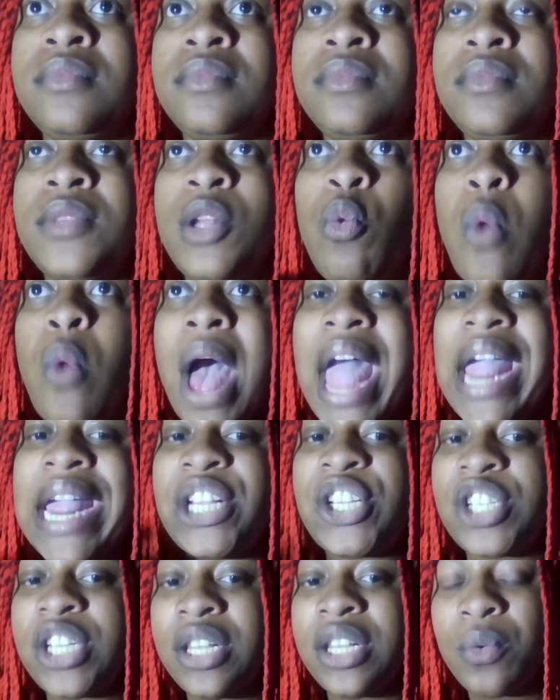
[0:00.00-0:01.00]
why is
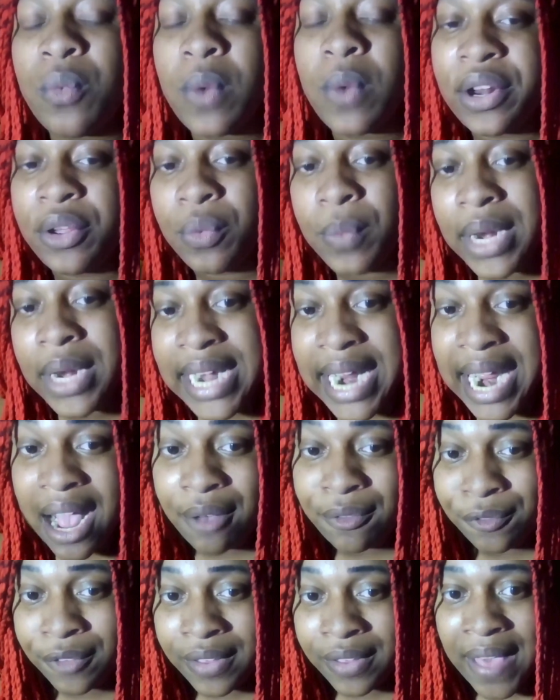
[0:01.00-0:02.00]
she the one who went
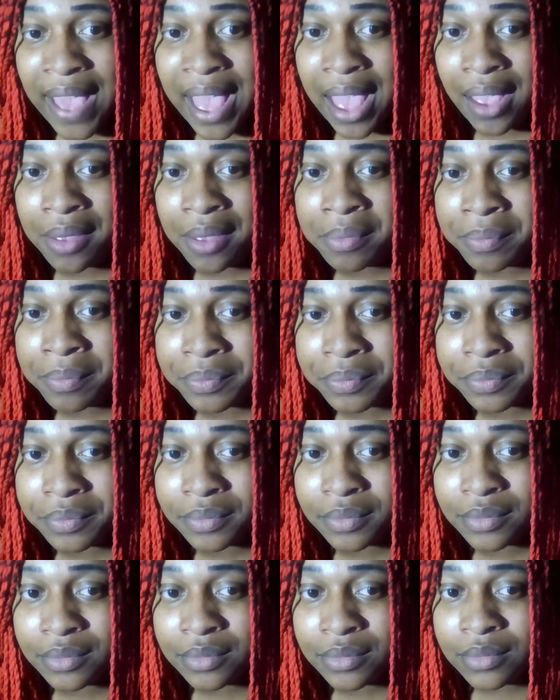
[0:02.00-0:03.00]
down?
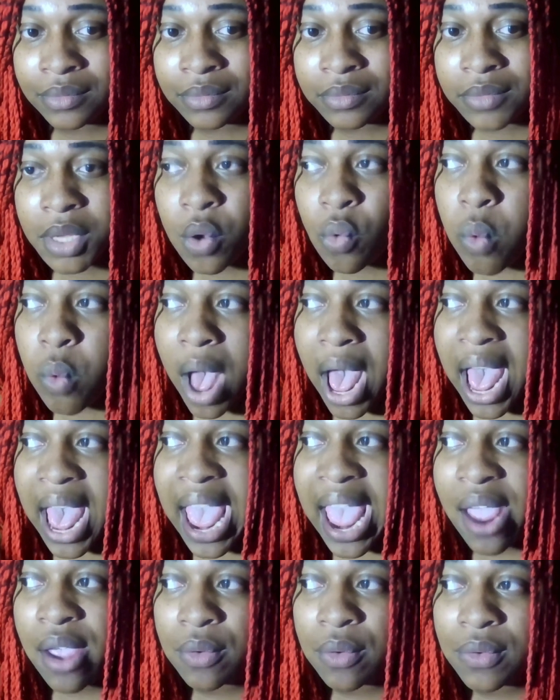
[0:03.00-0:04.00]

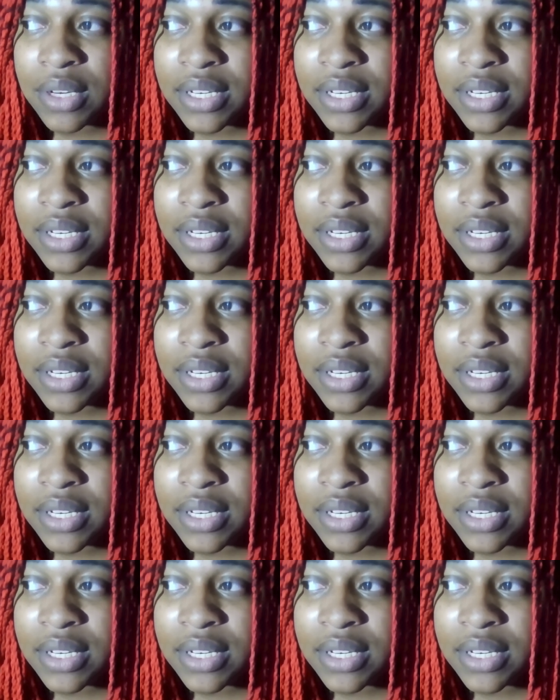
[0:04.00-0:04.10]
Why